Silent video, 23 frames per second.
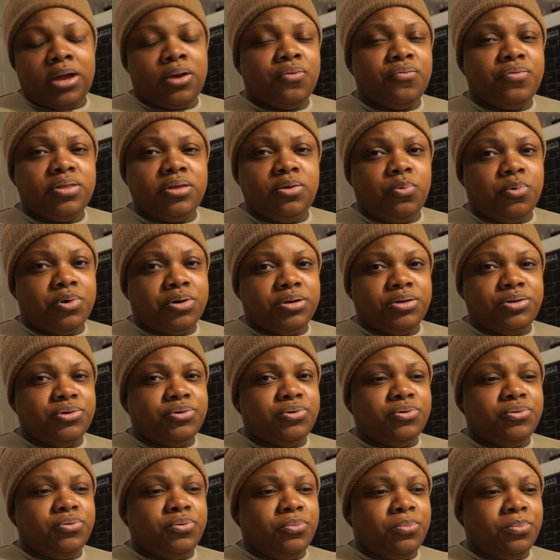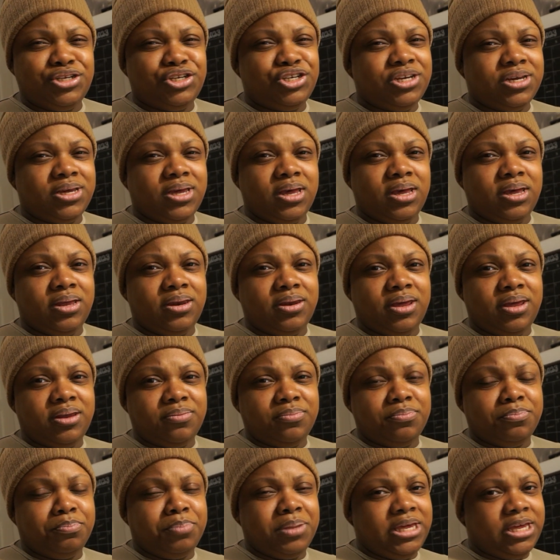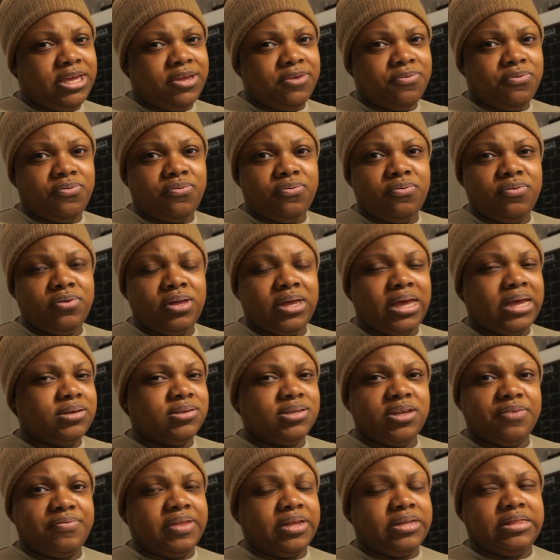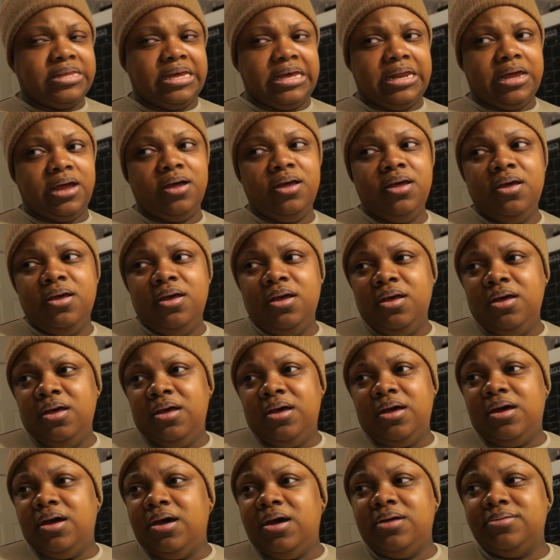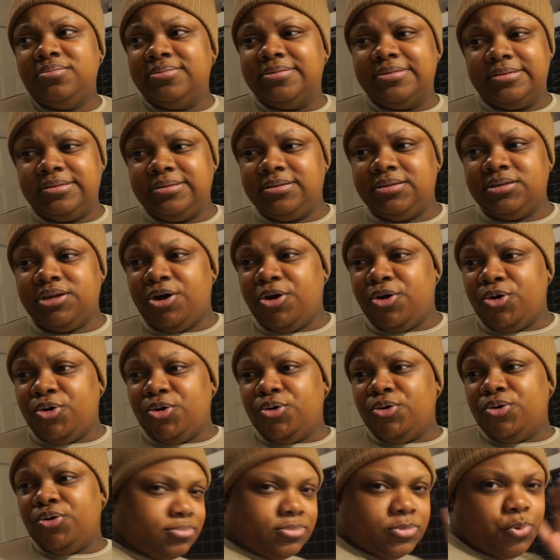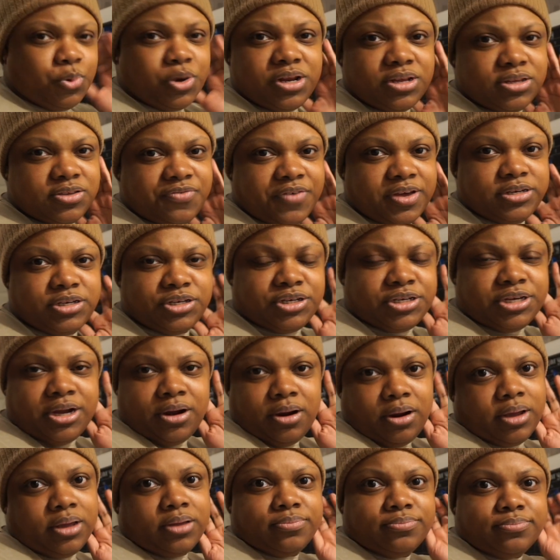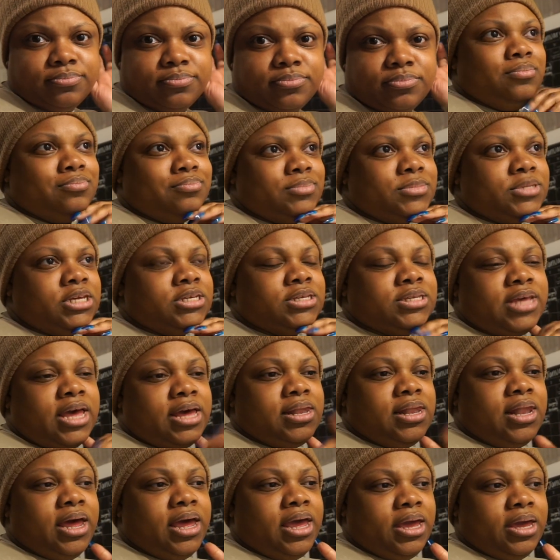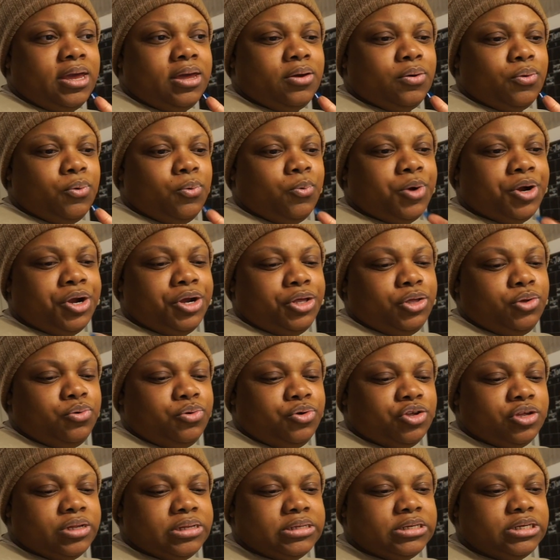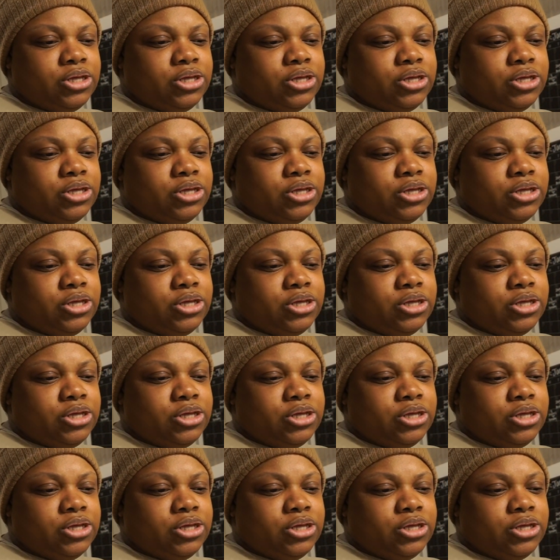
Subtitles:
really want to do chicken and beef and stuff like that. No. What is vegetarian? Is that like where you just